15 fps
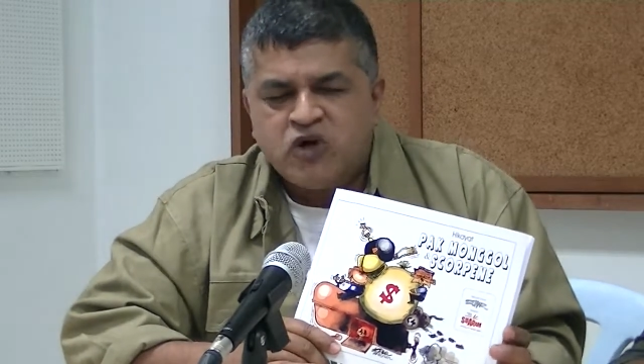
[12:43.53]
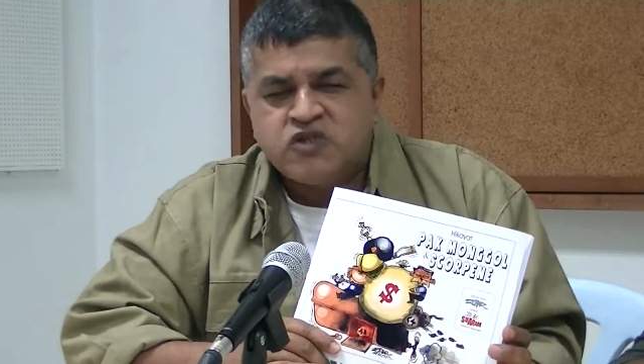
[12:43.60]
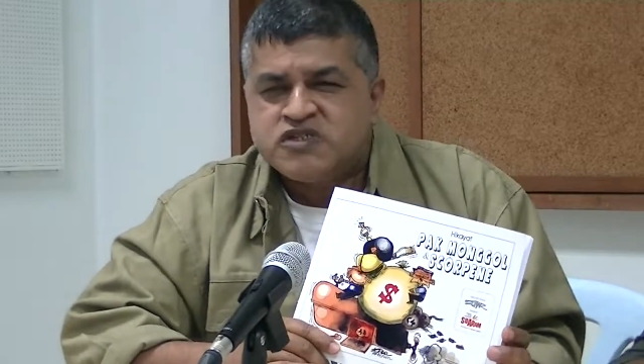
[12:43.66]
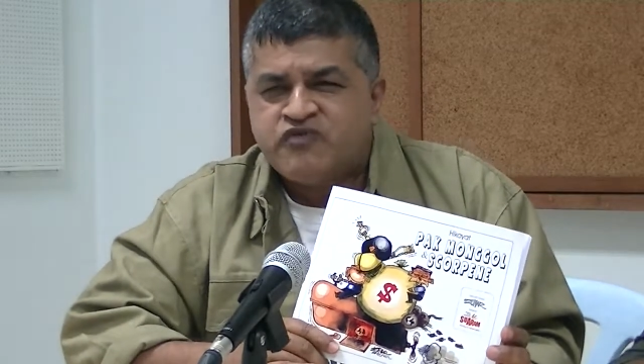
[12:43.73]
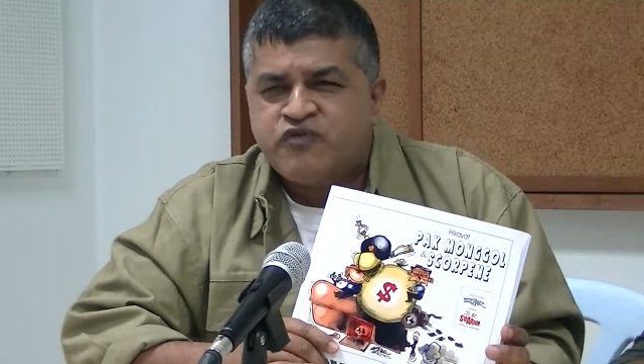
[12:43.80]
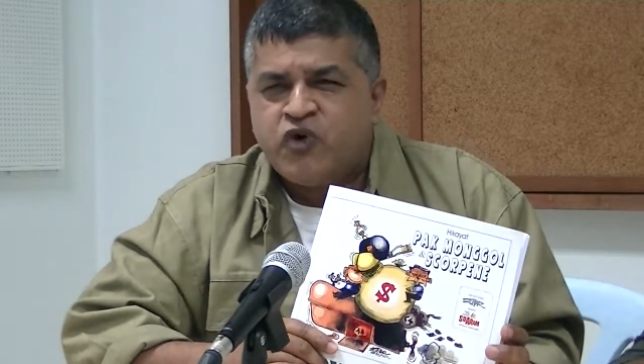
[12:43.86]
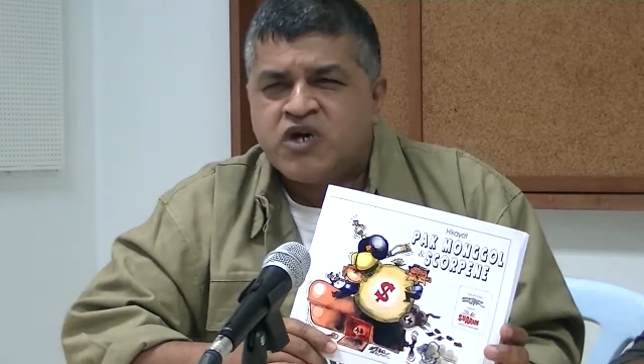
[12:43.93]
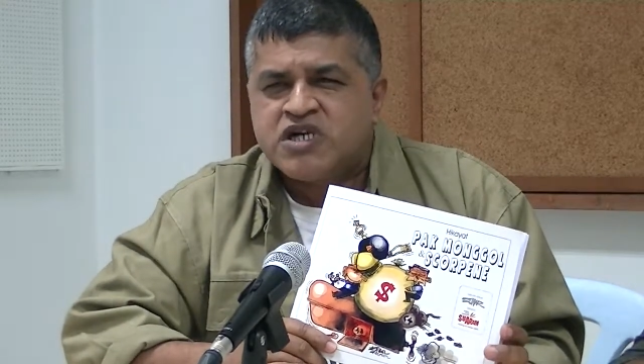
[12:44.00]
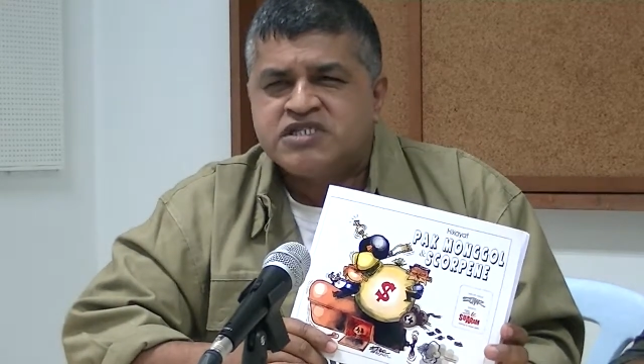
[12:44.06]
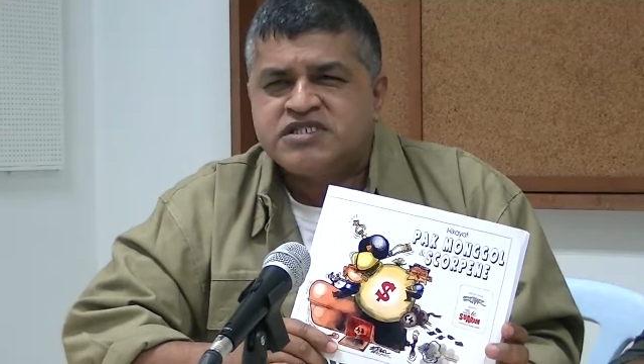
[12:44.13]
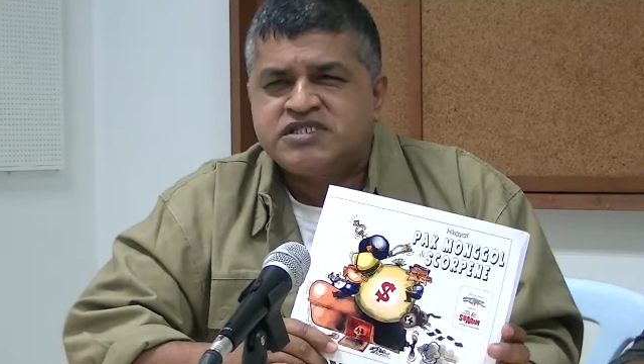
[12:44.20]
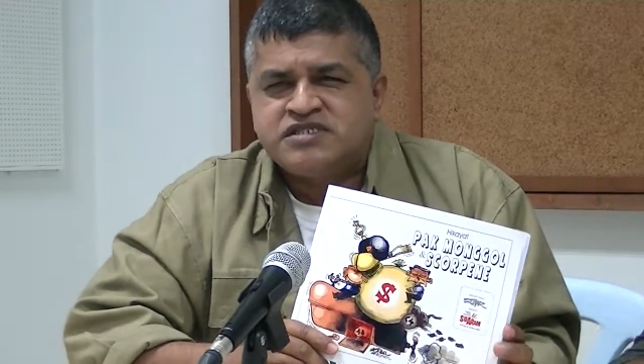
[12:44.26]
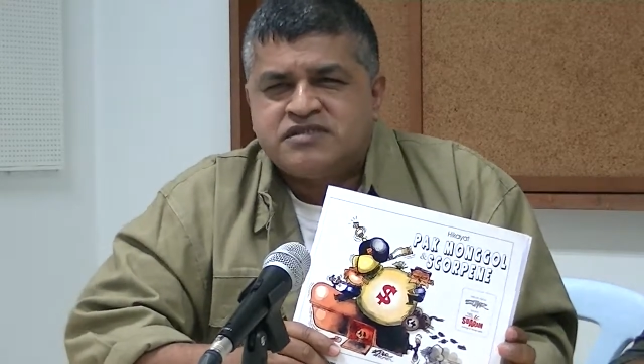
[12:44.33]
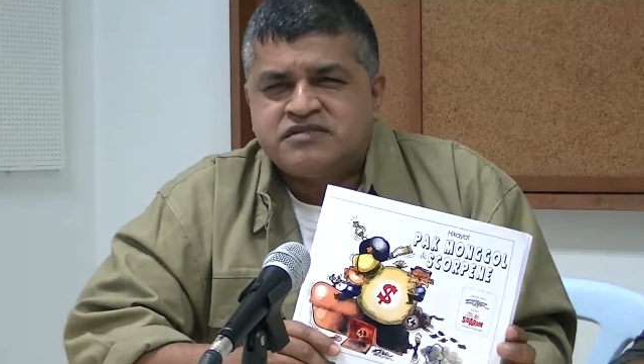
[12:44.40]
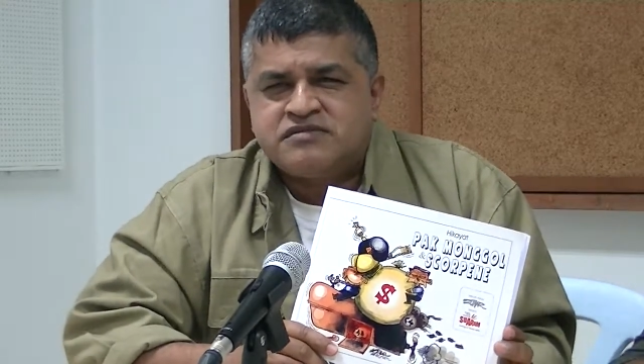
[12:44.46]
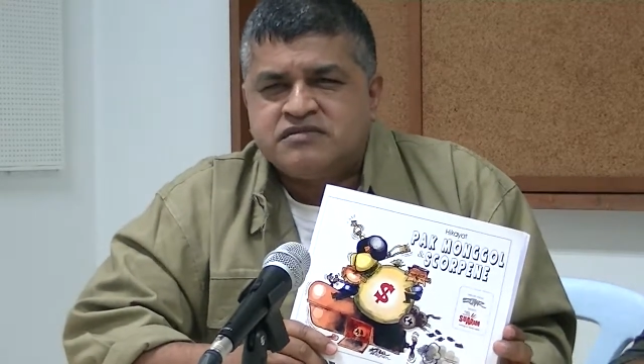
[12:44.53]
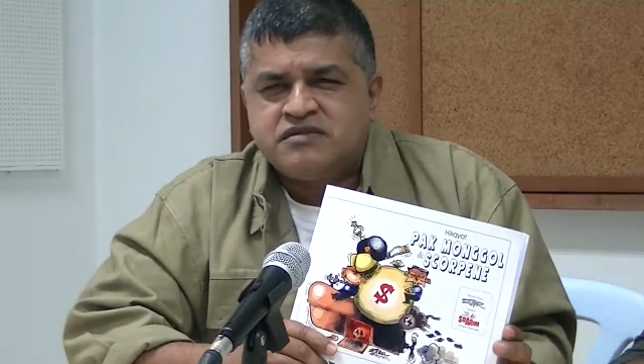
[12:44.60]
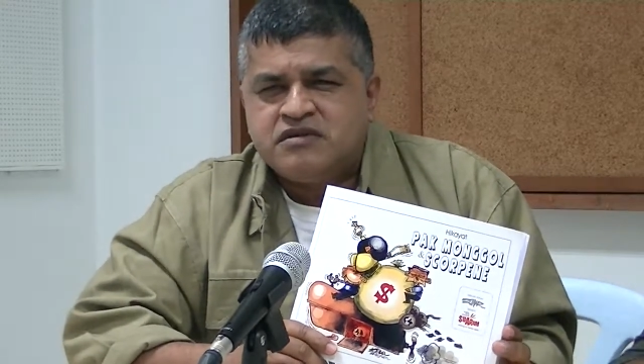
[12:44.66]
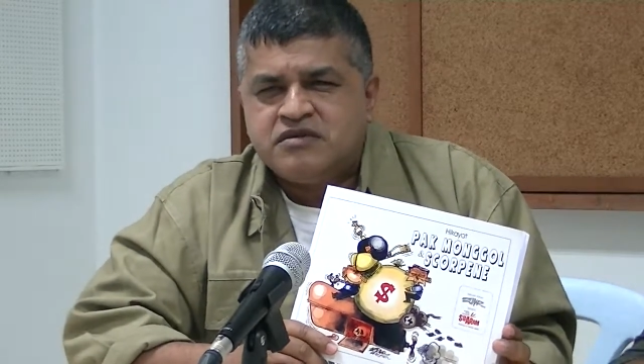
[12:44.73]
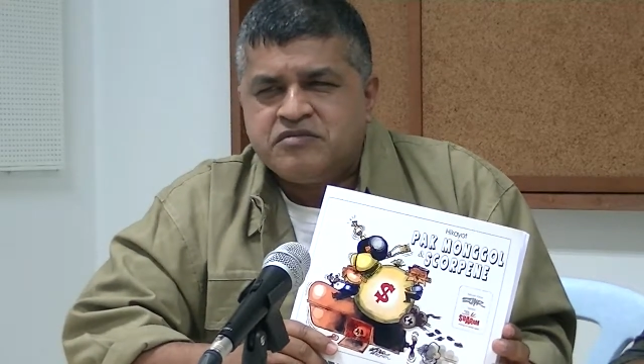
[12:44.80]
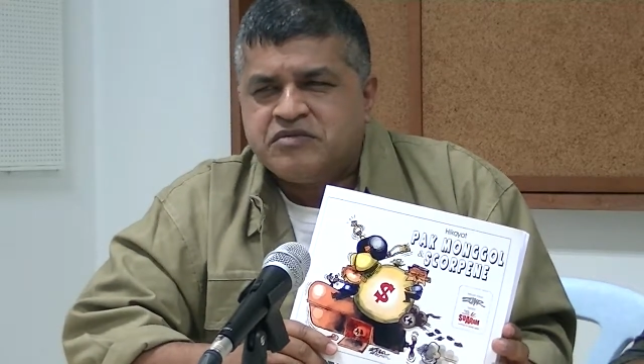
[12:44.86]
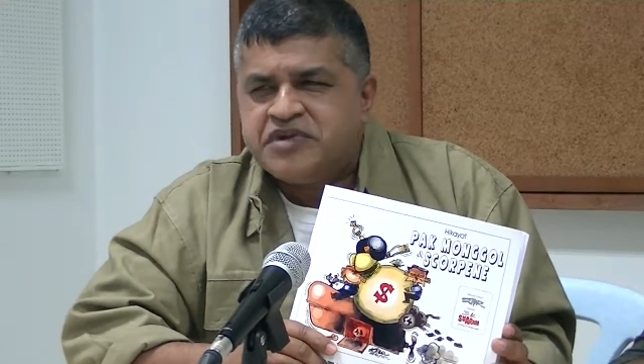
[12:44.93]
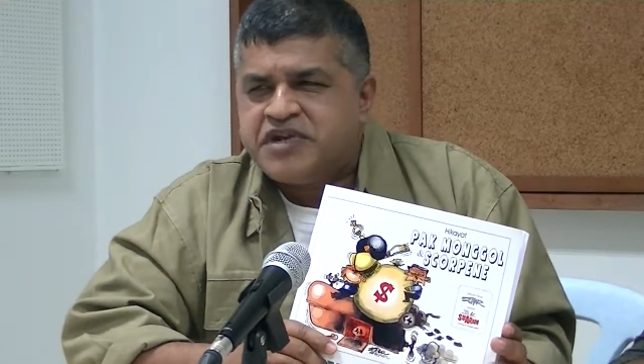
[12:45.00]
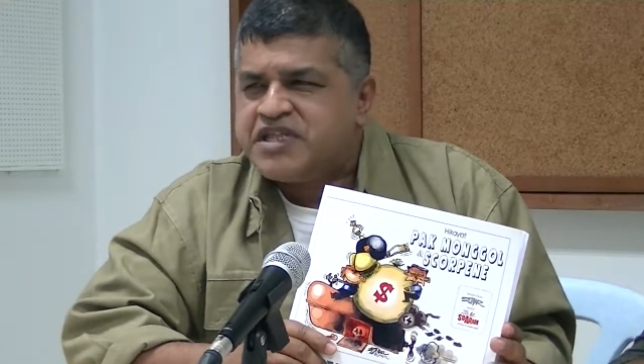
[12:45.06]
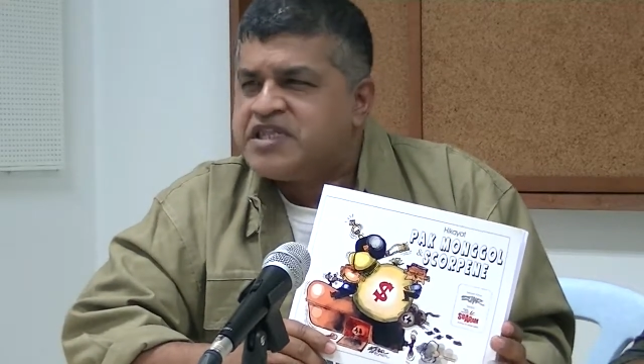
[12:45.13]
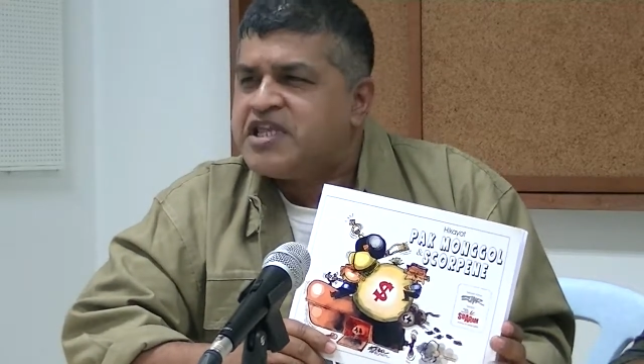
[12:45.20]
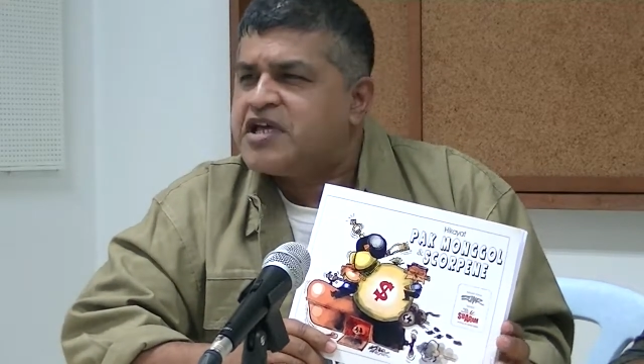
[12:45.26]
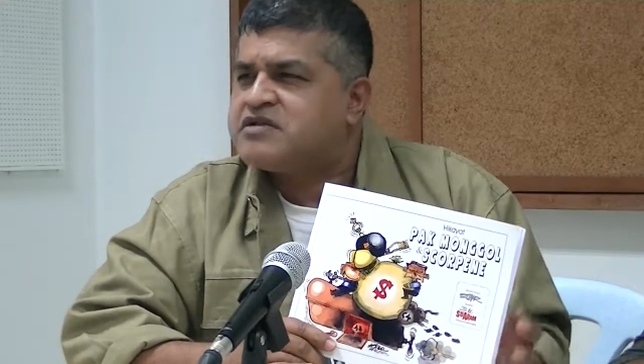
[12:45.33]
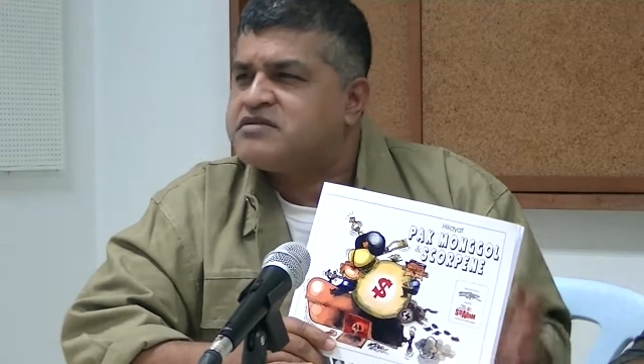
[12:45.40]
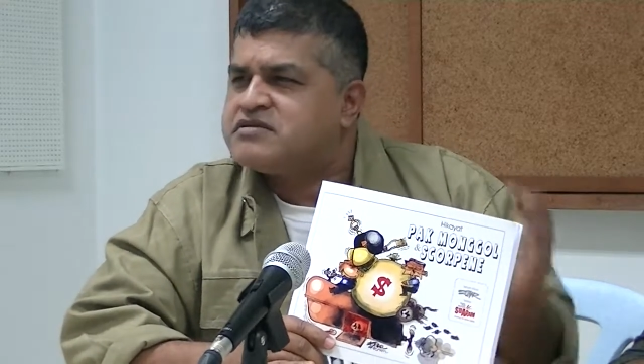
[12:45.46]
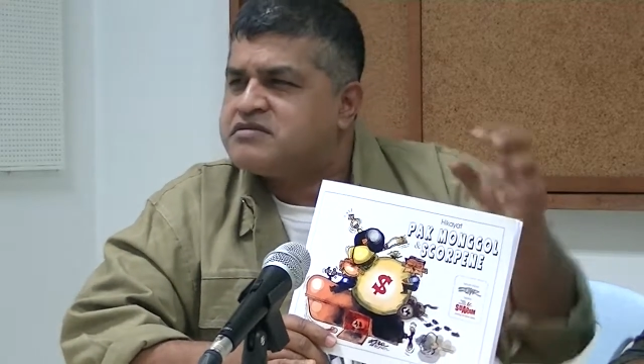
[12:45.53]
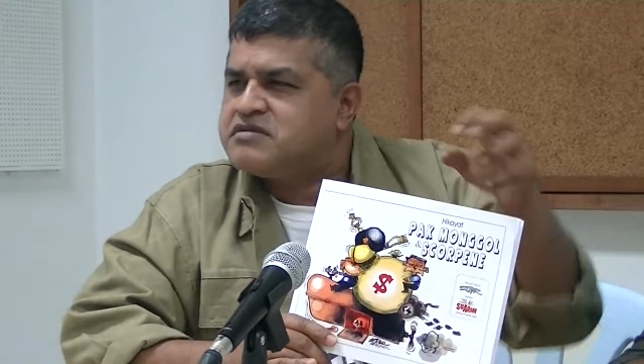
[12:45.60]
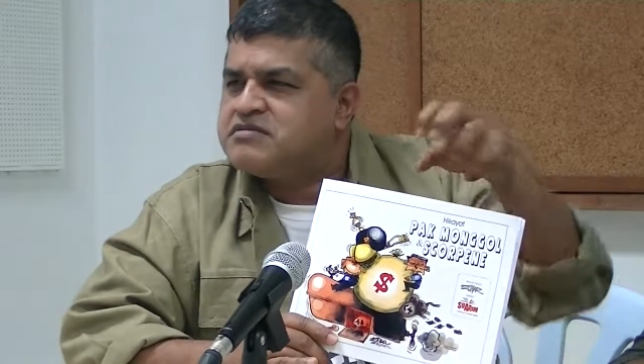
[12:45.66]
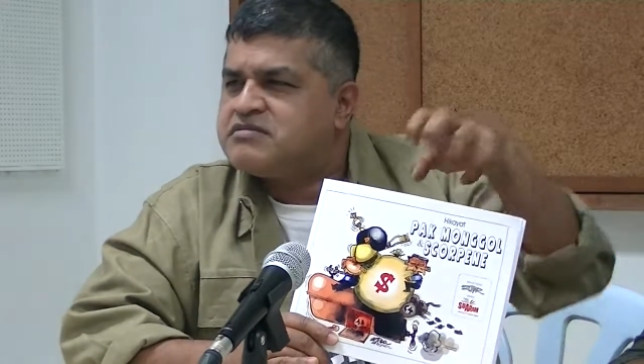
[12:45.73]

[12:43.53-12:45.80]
also focus, they take